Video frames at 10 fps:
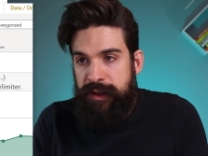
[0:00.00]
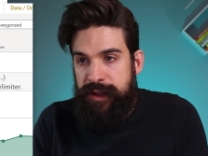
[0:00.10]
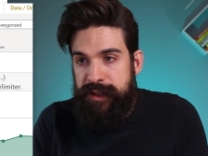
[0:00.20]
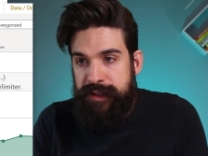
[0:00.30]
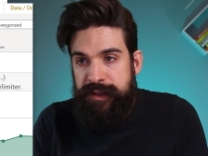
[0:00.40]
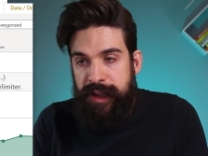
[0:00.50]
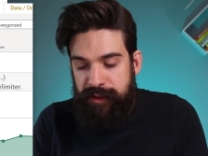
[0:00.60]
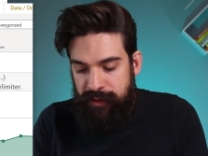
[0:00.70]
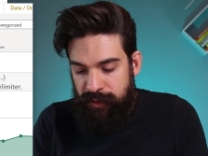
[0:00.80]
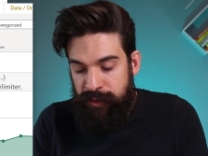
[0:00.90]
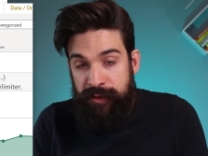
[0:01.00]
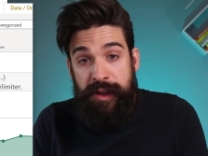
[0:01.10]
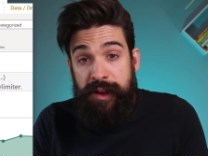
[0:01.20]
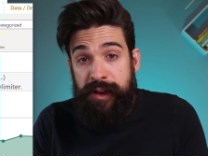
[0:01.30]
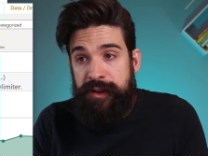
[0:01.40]
let's stick to
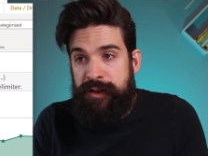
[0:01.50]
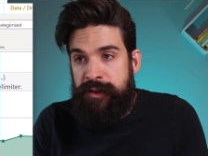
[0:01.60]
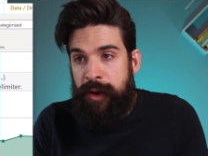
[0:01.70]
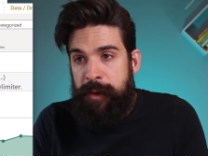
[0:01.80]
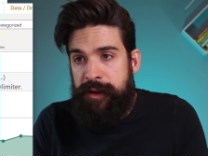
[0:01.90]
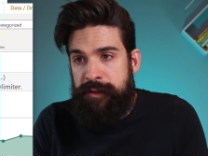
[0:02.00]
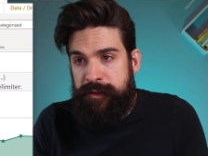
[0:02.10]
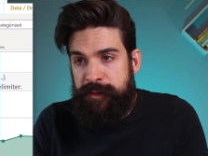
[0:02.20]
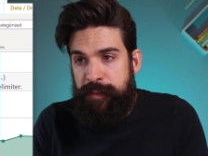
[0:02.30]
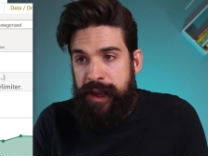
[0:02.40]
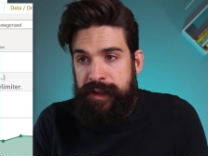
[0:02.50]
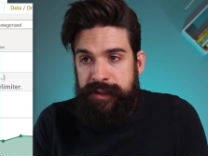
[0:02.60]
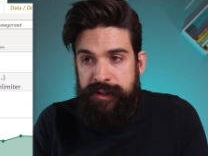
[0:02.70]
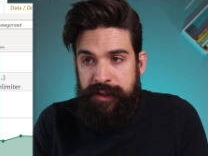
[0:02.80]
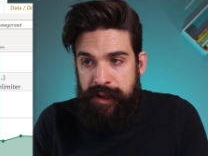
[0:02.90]
the comma
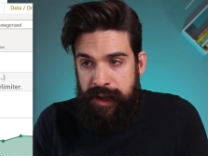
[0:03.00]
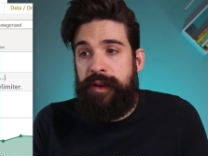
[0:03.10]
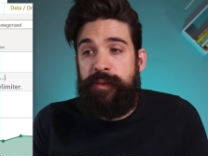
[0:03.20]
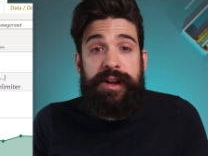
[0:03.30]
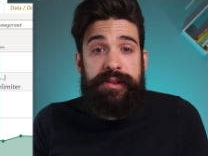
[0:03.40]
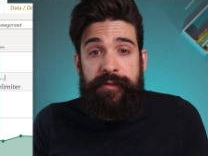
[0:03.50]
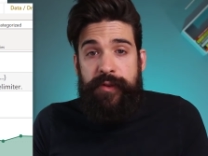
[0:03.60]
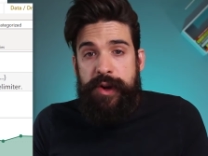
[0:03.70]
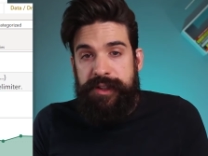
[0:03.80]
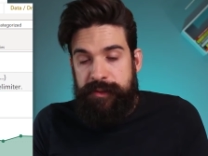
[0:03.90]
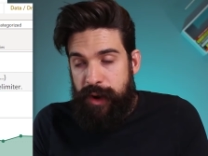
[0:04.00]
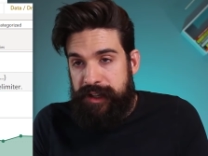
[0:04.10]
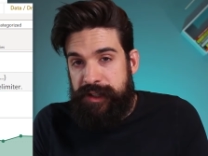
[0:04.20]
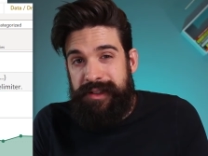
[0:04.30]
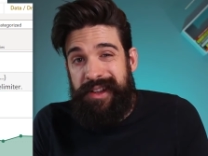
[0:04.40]
space. Well, the first
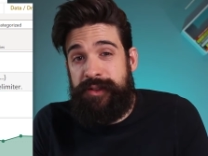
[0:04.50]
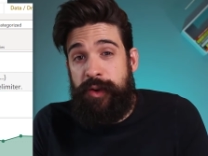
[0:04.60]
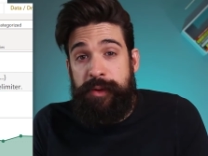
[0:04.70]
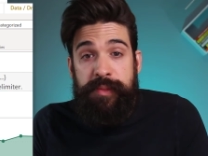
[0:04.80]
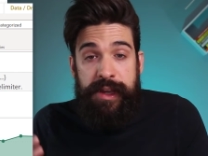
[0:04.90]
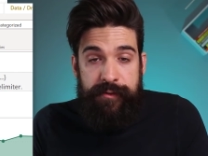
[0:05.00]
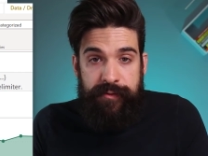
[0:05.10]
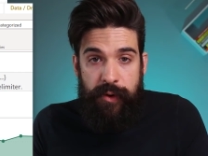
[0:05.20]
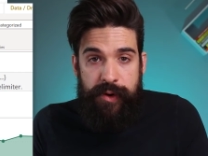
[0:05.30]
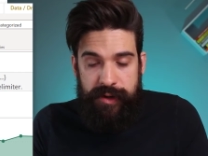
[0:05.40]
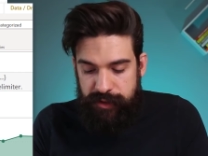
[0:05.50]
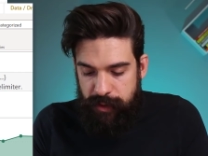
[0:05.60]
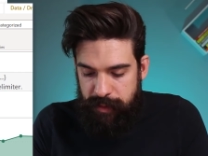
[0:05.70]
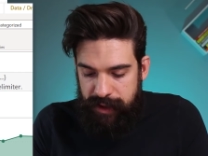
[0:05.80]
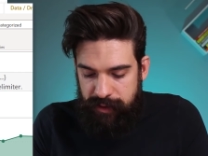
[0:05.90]
expression is going to be for the
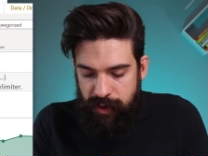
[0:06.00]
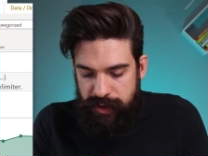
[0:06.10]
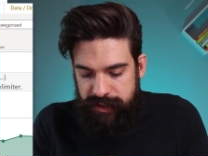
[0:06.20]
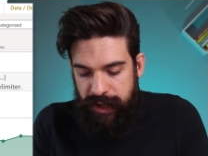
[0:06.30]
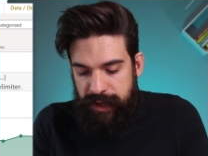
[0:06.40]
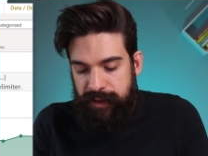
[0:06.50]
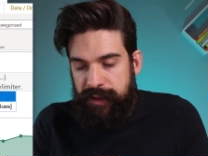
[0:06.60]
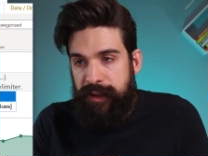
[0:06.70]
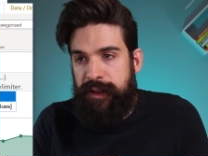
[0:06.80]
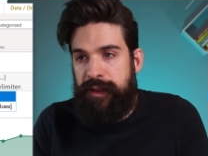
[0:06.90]
subcategory selected,